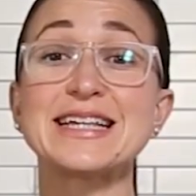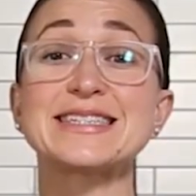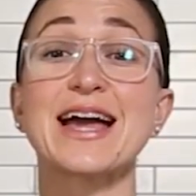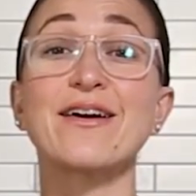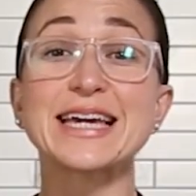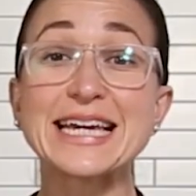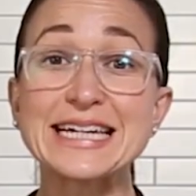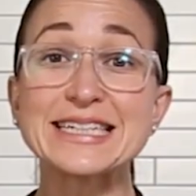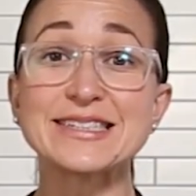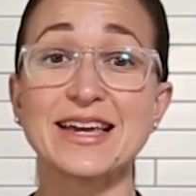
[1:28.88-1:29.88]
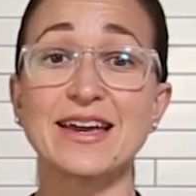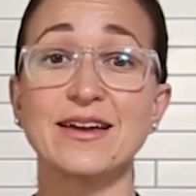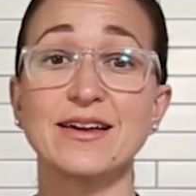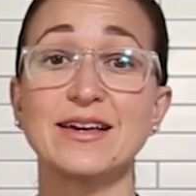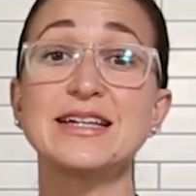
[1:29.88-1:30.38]
class to be thorough,
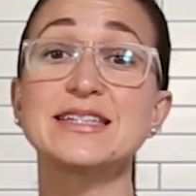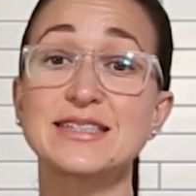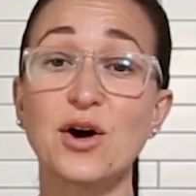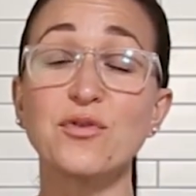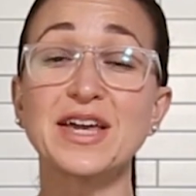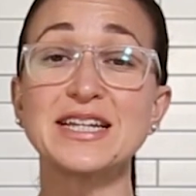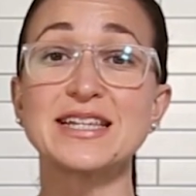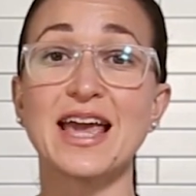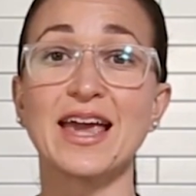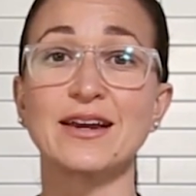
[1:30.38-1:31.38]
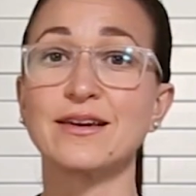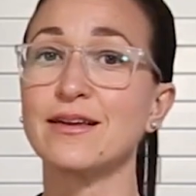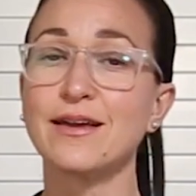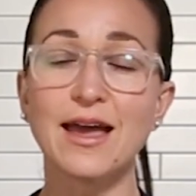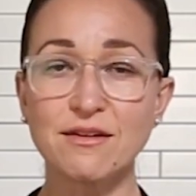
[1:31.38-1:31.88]
but also easy to
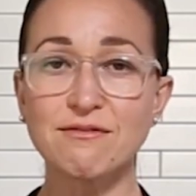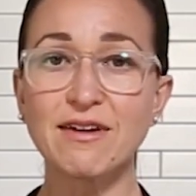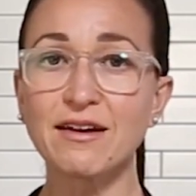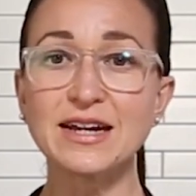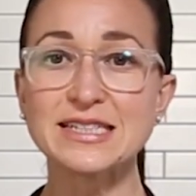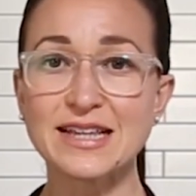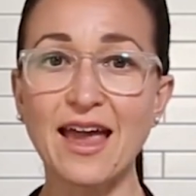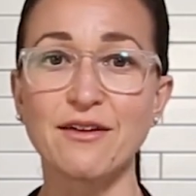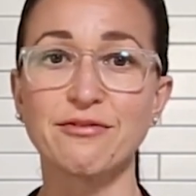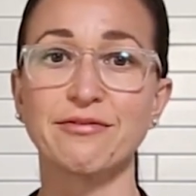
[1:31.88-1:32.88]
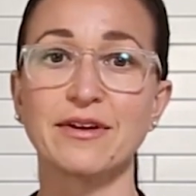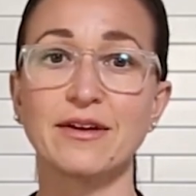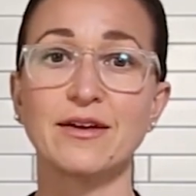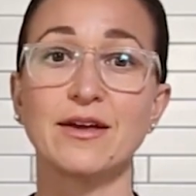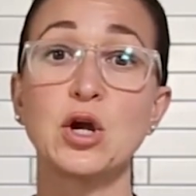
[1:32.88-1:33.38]
skip around. So here on
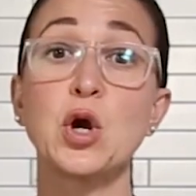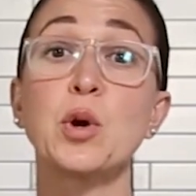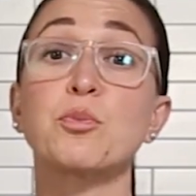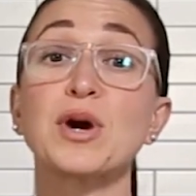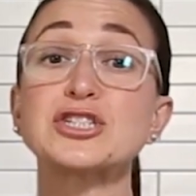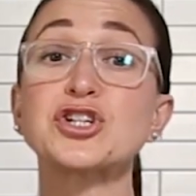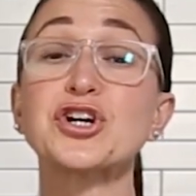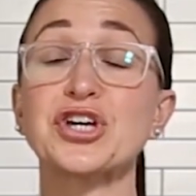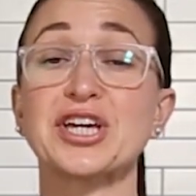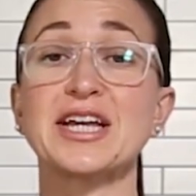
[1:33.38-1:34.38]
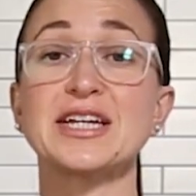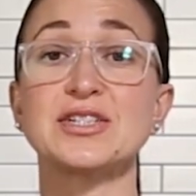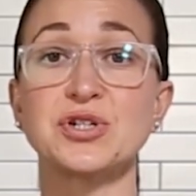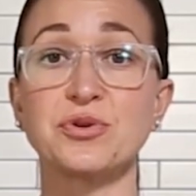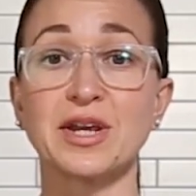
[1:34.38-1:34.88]
the side, you'll see the outline
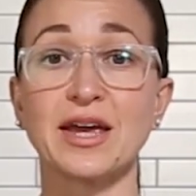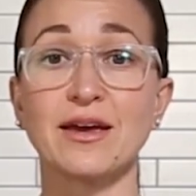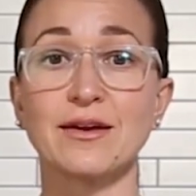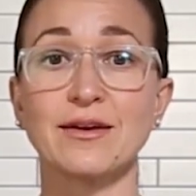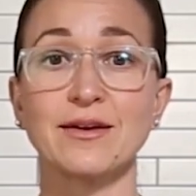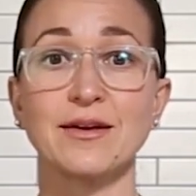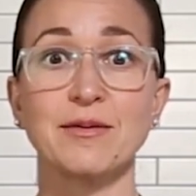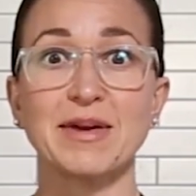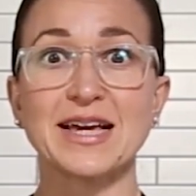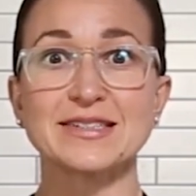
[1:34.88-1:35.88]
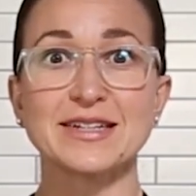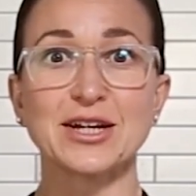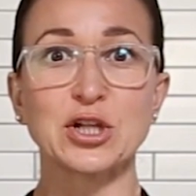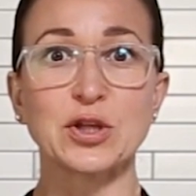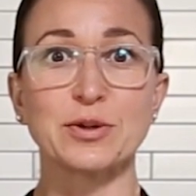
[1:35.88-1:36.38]
of each lesson and
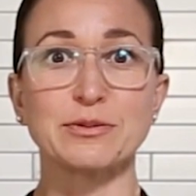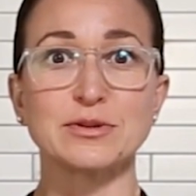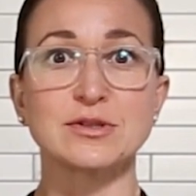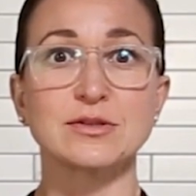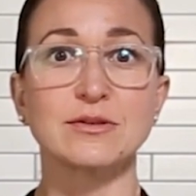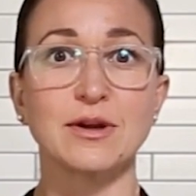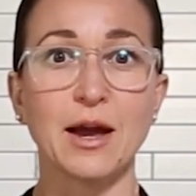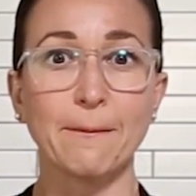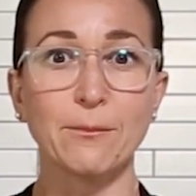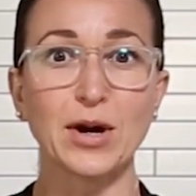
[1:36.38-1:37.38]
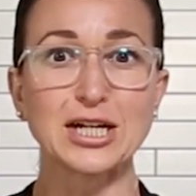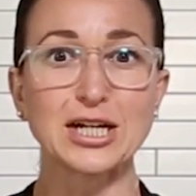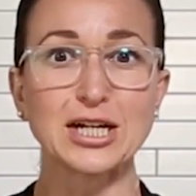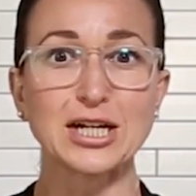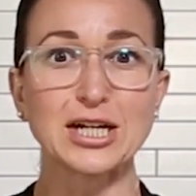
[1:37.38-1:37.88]
where in the video that
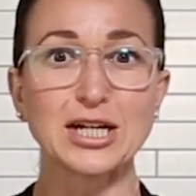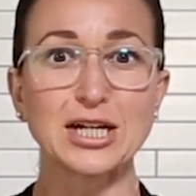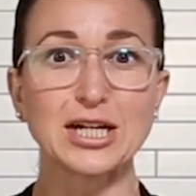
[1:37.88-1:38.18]
section